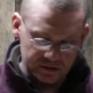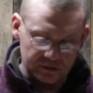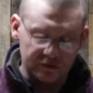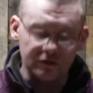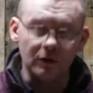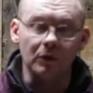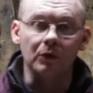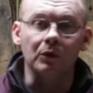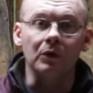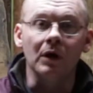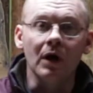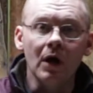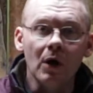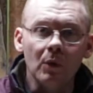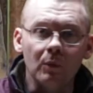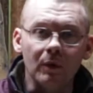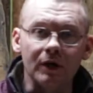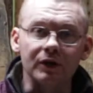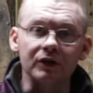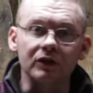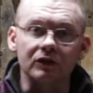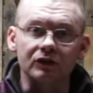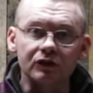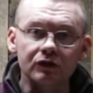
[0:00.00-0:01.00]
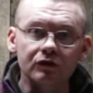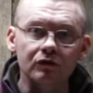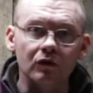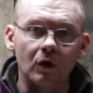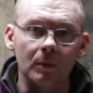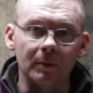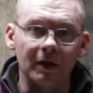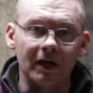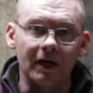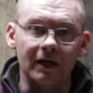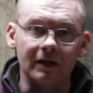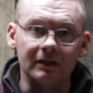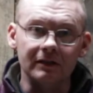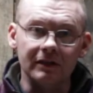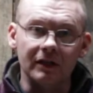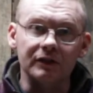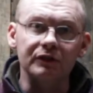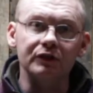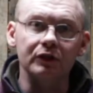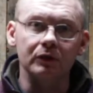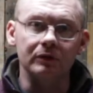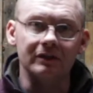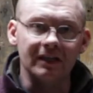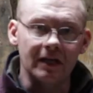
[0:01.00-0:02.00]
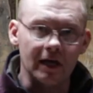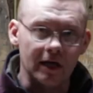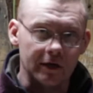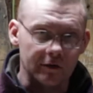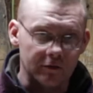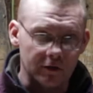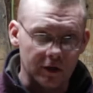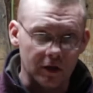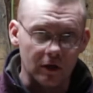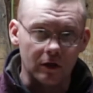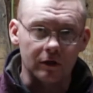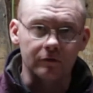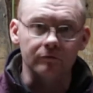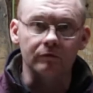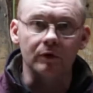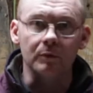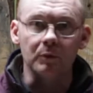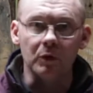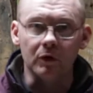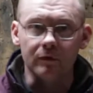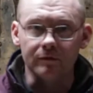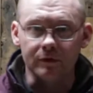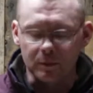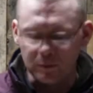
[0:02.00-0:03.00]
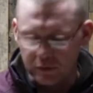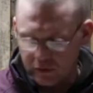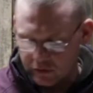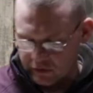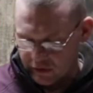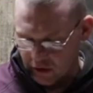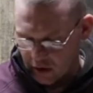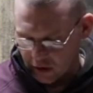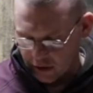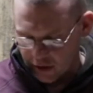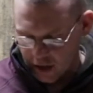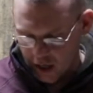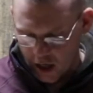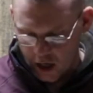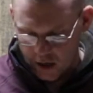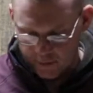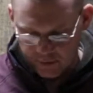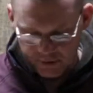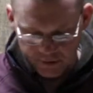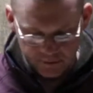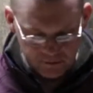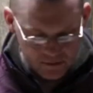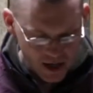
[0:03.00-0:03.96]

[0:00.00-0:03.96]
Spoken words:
So when you're scrubbing it, the two together are going to remove your burnt on carbon.